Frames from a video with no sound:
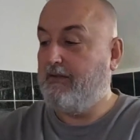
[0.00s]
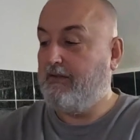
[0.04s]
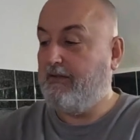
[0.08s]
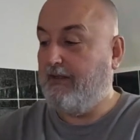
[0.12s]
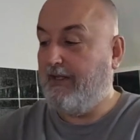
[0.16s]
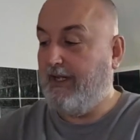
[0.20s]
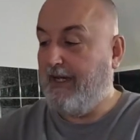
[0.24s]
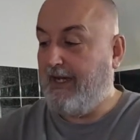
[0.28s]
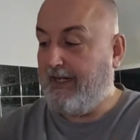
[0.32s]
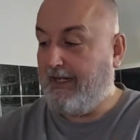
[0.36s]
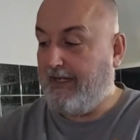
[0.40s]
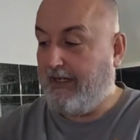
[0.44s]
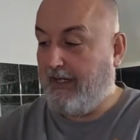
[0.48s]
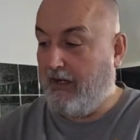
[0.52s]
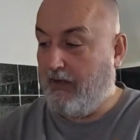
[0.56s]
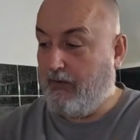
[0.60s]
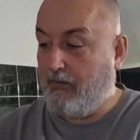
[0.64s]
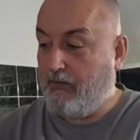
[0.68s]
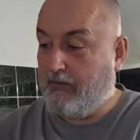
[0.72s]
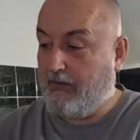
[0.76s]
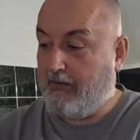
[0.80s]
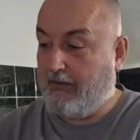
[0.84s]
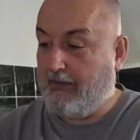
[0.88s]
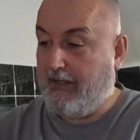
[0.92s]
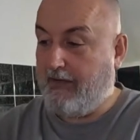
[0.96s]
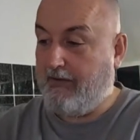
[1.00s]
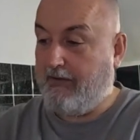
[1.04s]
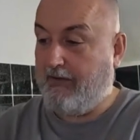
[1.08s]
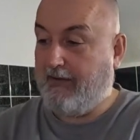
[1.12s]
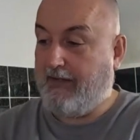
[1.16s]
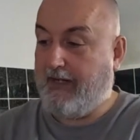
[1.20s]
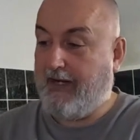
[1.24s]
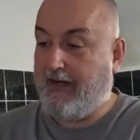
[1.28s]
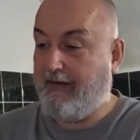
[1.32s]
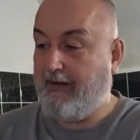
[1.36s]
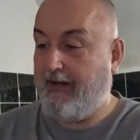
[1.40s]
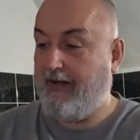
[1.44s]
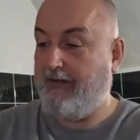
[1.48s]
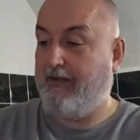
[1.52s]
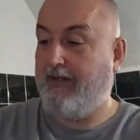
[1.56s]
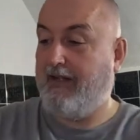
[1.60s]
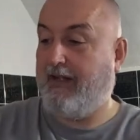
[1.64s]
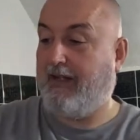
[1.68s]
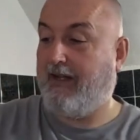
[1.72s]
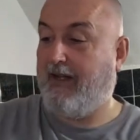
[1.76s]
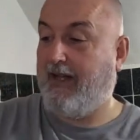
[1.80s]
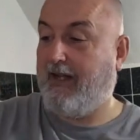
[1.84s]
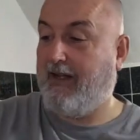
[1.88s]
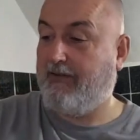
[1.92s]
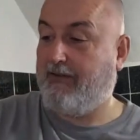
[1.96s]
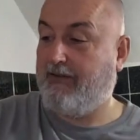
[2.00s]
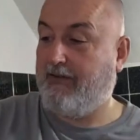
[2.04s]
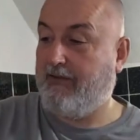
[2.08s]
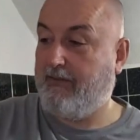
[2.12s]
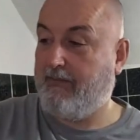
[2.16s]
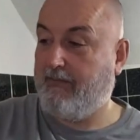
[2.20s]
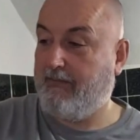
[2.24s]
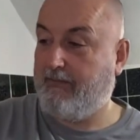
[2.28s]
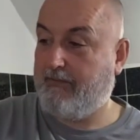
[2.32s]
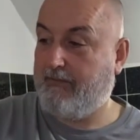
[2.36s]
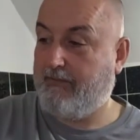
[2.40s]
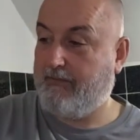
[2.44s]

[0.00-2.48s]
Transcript: So there you go, there it is in the glass.